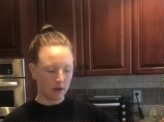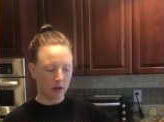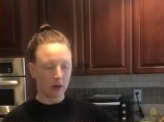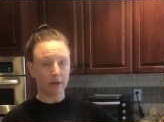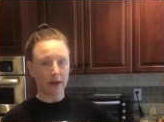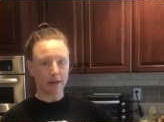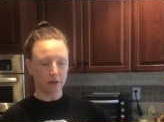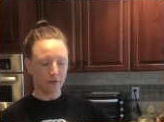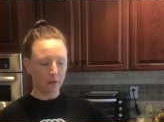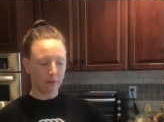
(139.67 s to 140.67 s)
All right, so
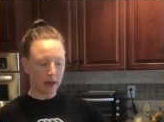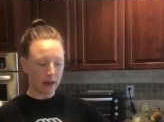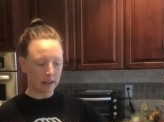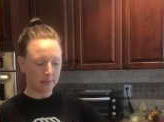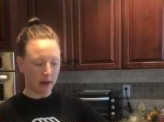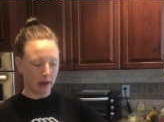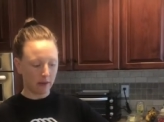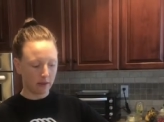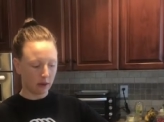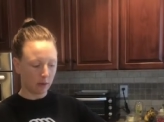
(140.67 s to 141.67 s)
from the ice
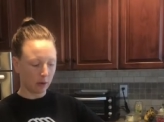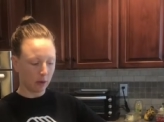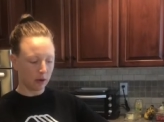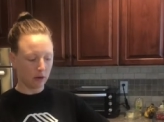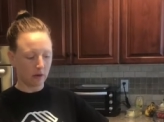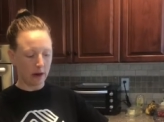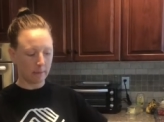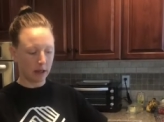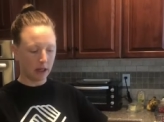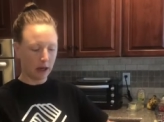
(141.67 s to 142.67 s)
bath, I'm going to grab
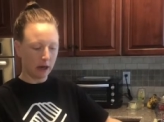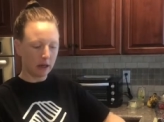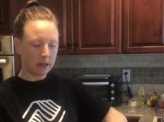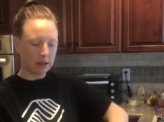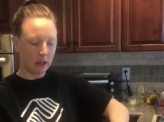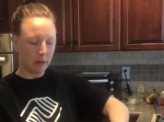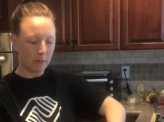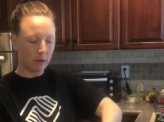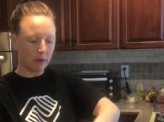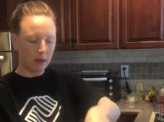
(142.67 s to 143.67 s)
my carrots and
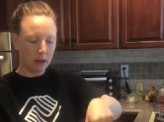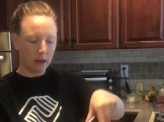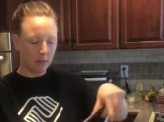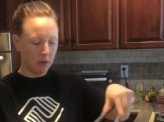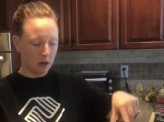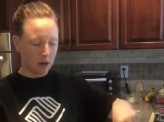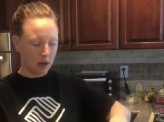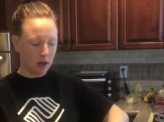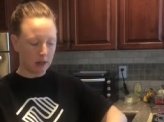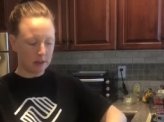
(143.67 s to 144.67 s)
put them
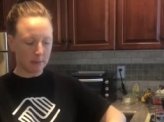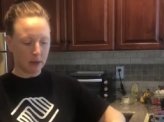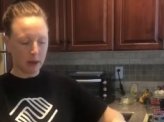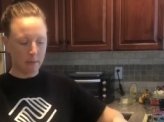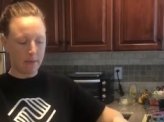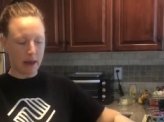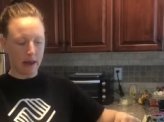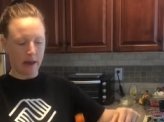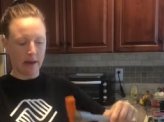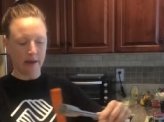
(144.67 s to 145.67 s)
in a Ziploc
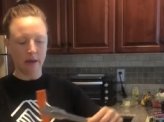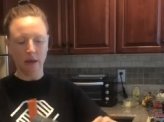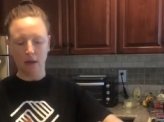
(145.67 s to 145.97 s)
bag